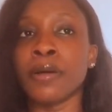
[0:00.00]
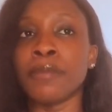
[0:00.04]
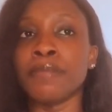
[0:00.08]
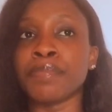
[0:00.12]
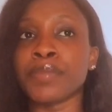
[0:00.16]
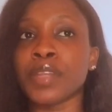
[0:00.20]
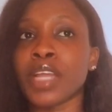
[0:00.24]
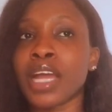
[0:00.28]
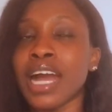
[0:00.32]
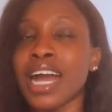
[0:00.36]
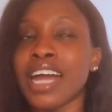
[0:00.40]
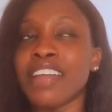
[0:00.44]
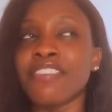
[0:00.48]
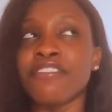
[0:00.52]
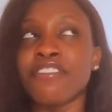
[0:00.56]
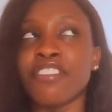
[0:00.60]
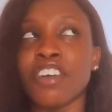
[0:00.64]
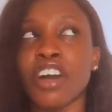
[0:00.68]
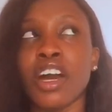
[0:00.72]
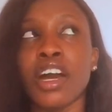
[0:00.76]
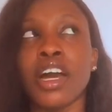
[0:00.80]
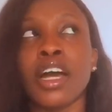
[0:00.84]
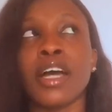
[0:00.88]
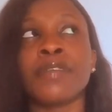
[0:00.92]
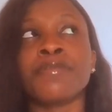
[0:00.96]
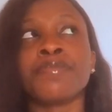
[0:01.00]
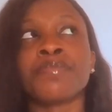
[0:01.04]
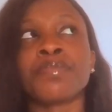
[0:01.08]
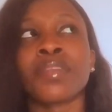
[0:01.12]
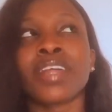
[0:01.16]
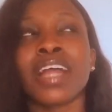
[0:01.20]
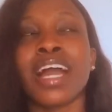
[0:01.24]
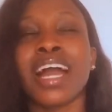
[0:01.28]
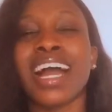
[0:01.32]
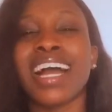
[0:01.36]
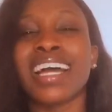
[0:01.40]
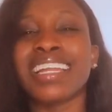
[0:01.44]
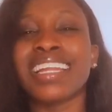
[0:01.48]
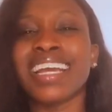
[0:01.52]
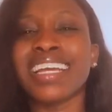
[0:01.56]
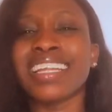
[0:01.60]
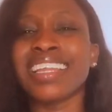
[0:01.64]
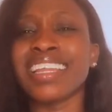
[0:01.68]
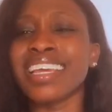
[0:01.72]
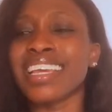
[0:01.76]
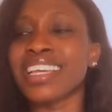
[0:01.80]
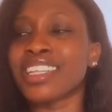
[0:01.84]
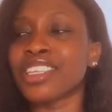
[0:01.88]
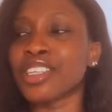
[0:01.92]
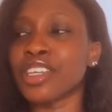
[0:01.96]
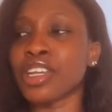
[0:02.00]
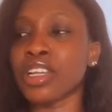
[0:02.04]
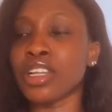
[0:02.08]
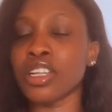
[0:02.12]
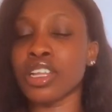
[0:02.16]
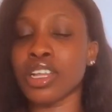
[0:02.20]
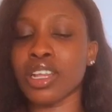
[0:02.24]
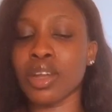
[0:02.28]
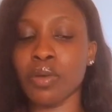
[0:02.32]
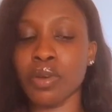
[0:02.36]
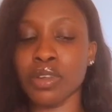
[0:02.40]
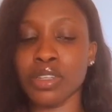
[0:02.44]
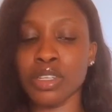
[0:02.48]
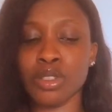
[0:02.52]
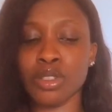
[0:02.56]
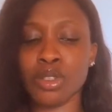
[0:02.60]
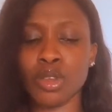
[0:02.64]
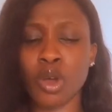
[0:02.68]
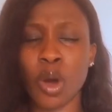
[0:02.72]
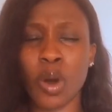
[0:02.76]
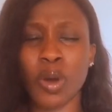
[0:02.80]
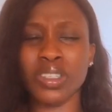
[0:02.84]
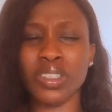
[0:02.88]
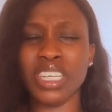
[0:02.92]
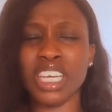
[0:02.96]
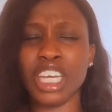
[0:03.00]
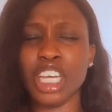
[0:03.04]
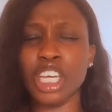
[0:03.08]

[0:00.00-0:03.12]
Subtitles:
Canva. And I think the other one is called